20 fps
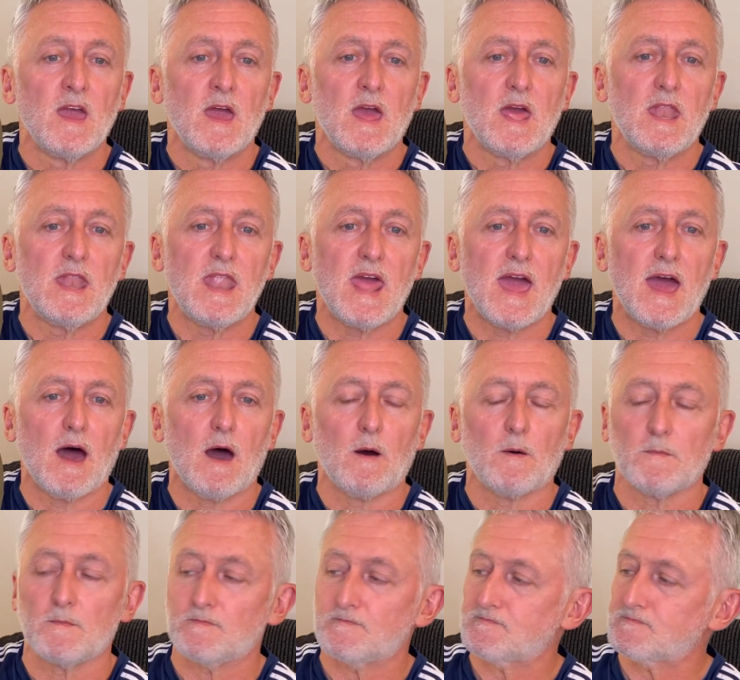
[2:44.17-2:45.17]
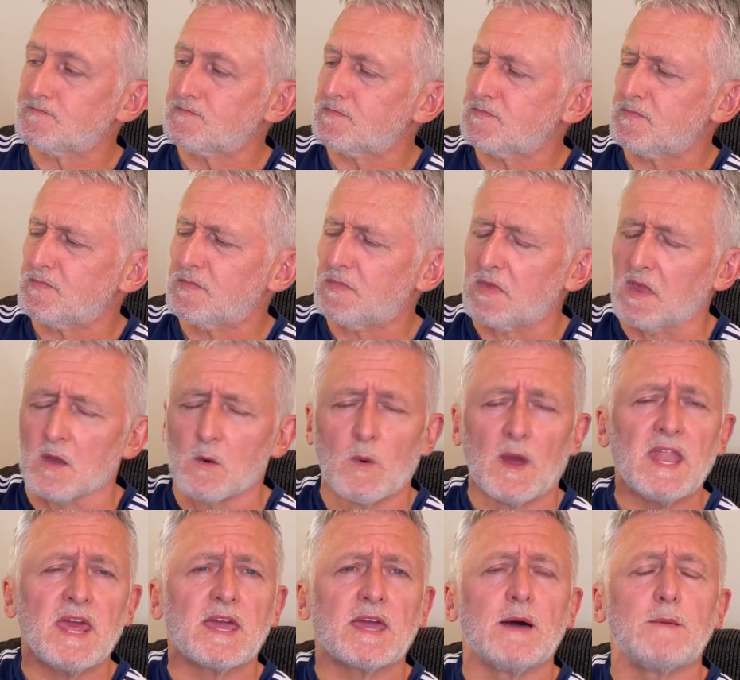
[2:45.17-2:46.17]
Now,
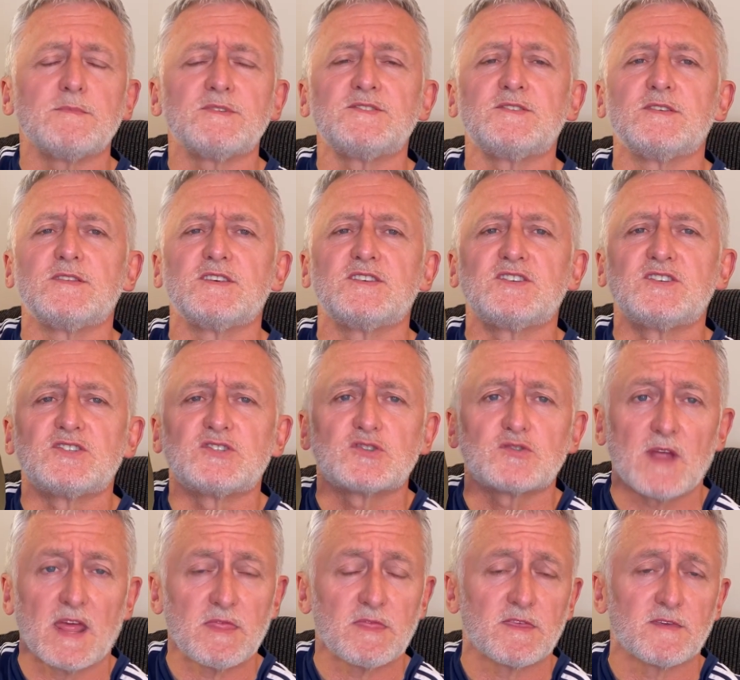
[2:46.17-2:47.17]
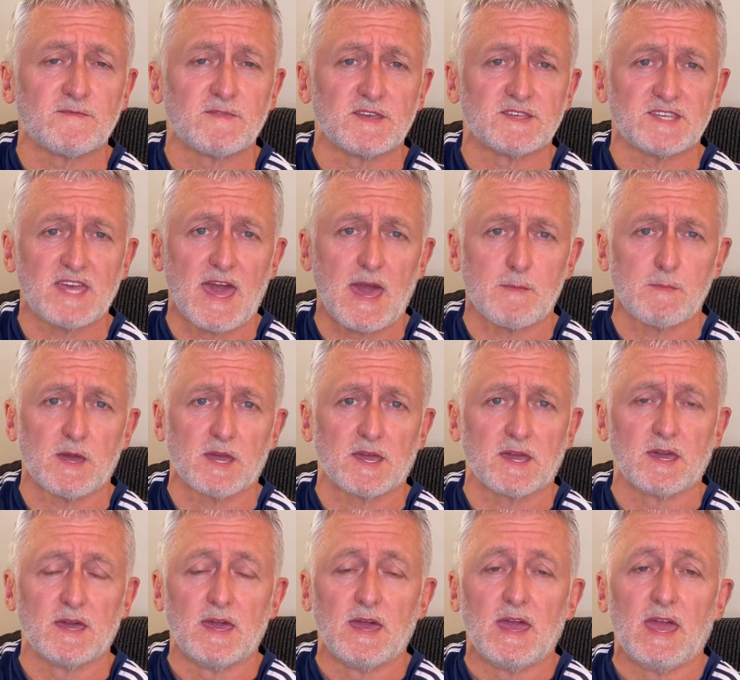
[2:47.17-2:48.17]
when it comes to the strength of this
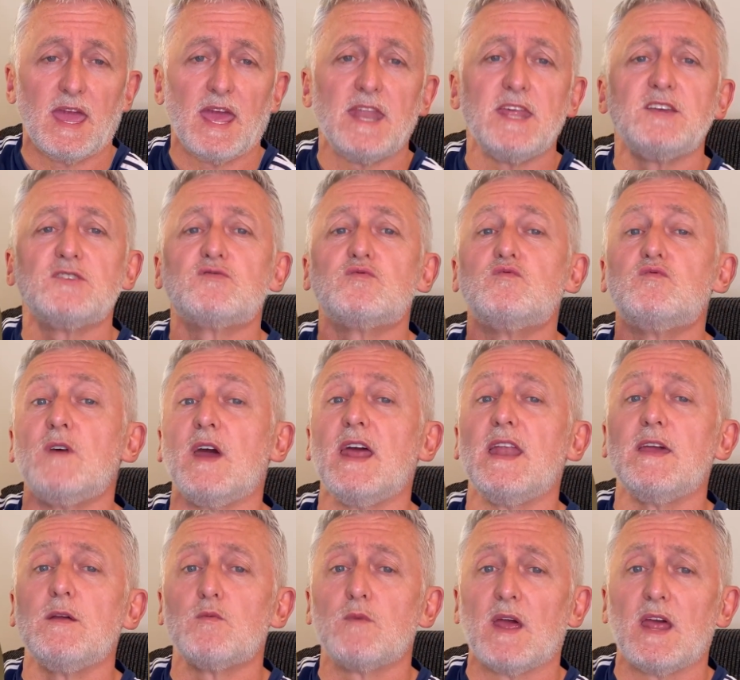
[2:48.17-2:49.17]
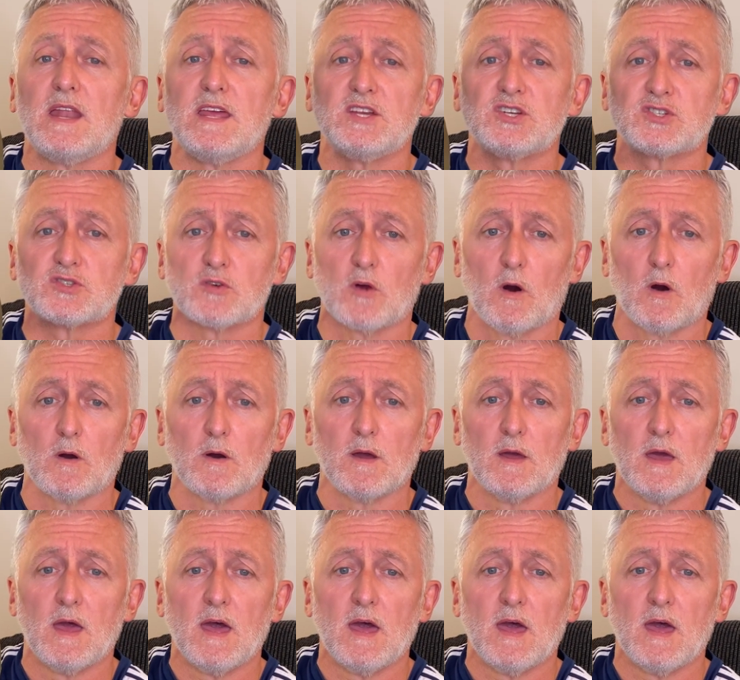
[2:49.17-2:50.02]
hammock, it is really, really strong.